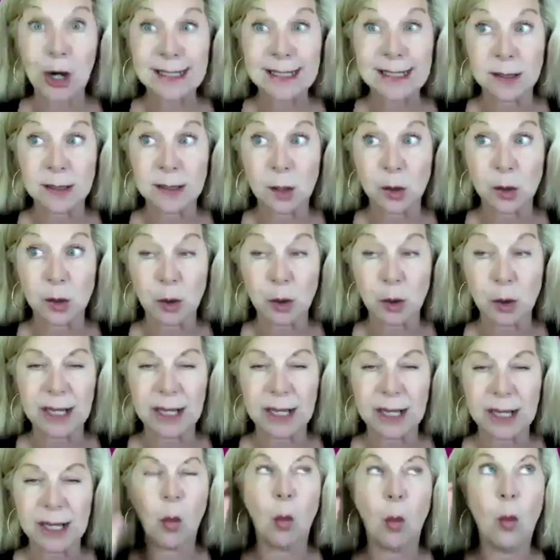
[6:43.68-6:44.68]
you're asking on
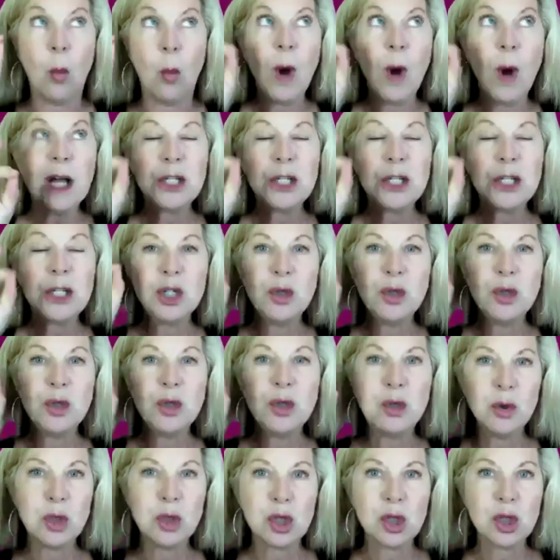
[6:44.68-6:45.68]
social media. What
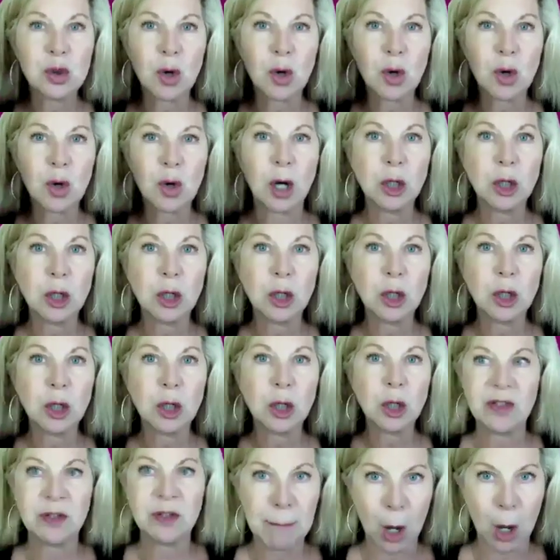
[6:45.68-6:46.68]
do you struggle
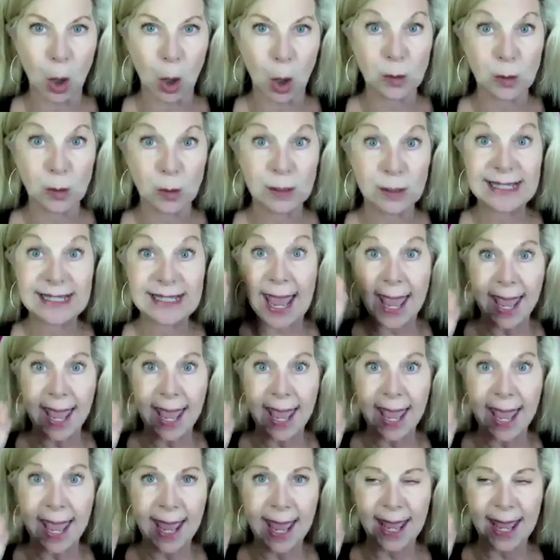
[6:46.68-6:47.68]
with the most?
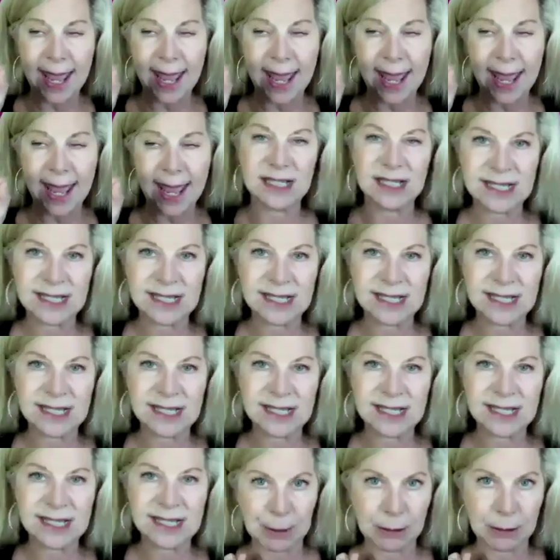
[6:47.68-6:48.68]
A,
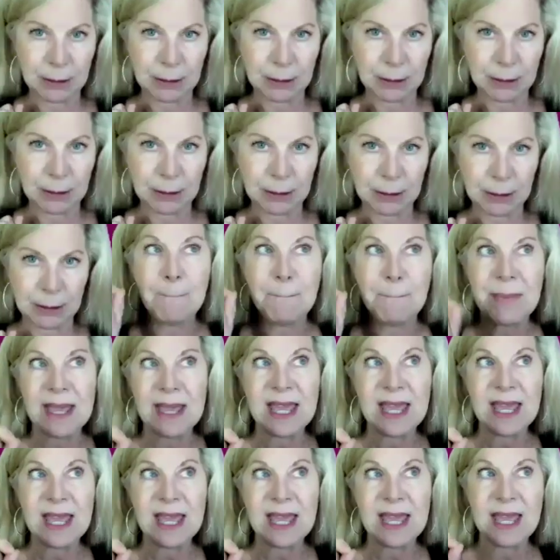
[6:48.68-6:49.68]
sleep.
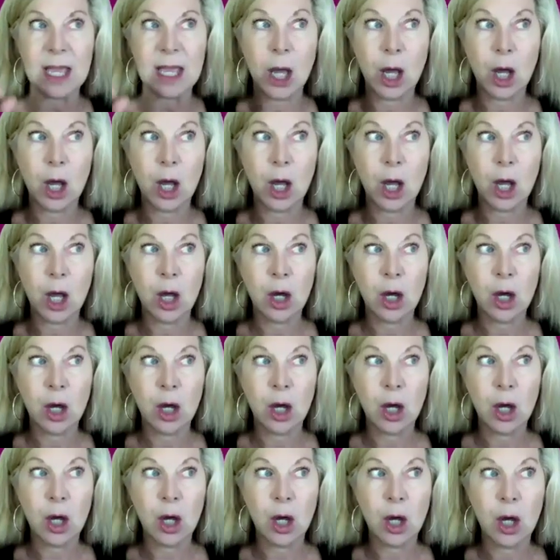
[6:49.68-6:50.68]
B,
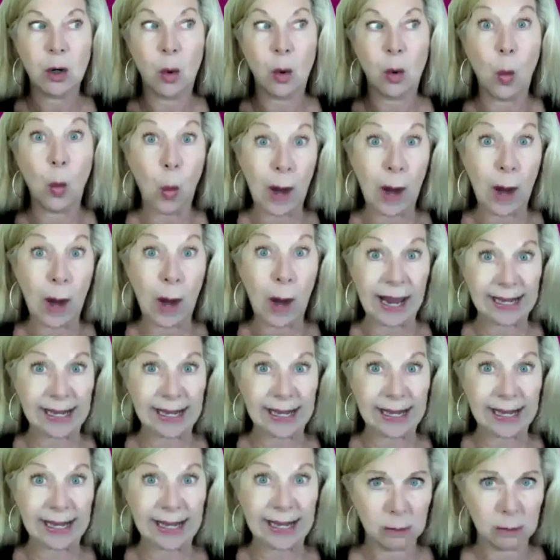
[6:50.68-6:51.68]

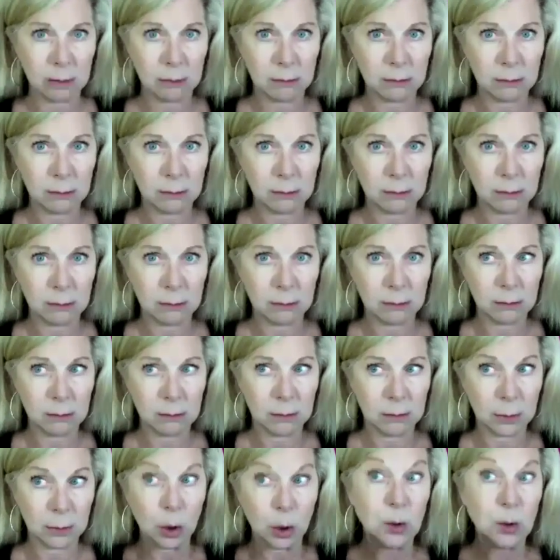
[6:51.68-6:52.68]
weight,
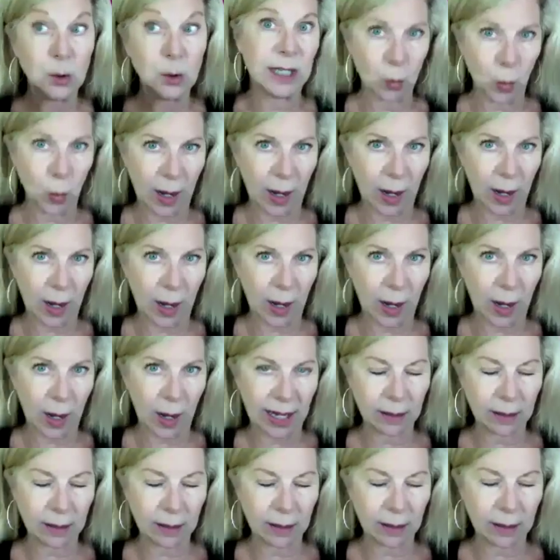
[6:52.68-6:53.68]
losing
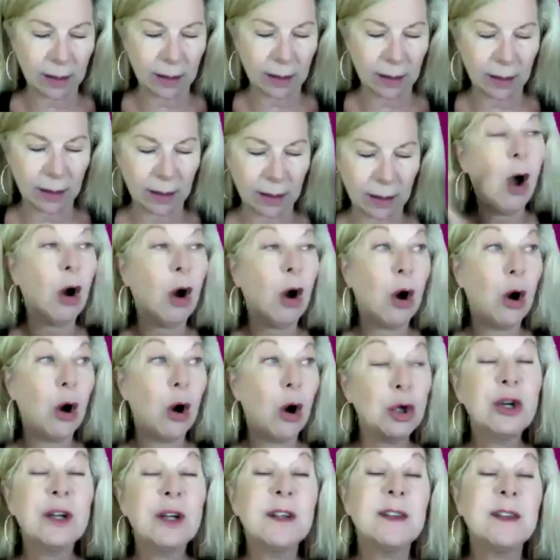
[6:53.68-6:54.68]
weight.
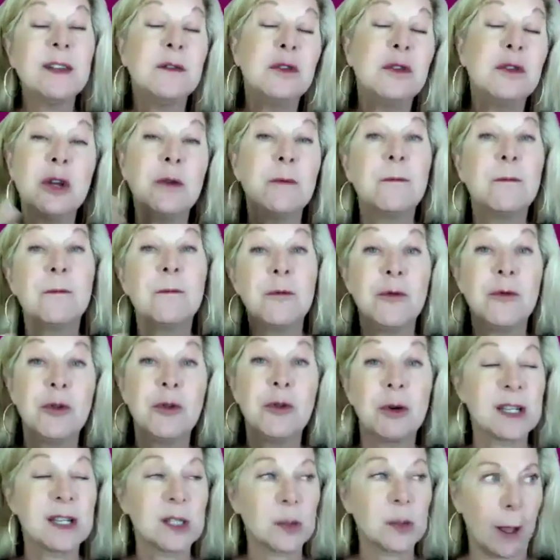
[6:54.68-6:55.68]
Or you could
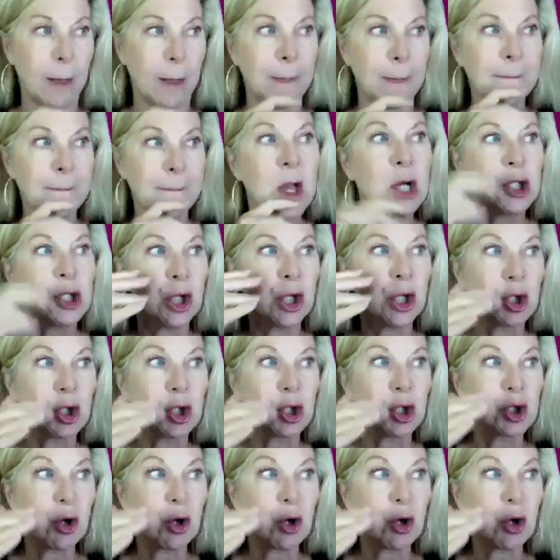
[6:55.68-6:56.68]
do it this way.
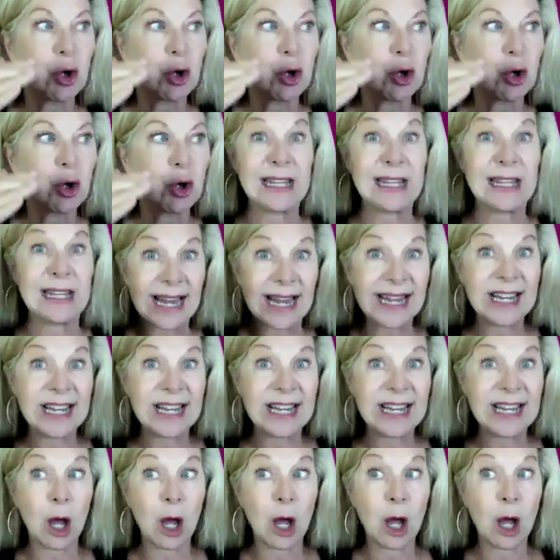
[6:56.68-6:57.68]
Do you struggle most with
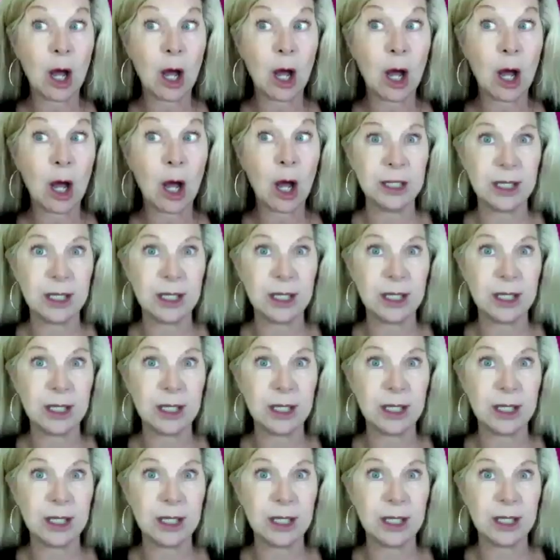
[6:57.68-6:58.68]
getting a good
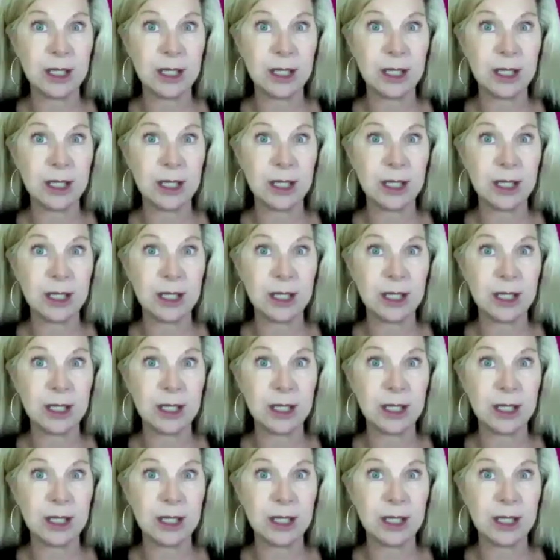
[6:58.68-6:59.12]
night's sleep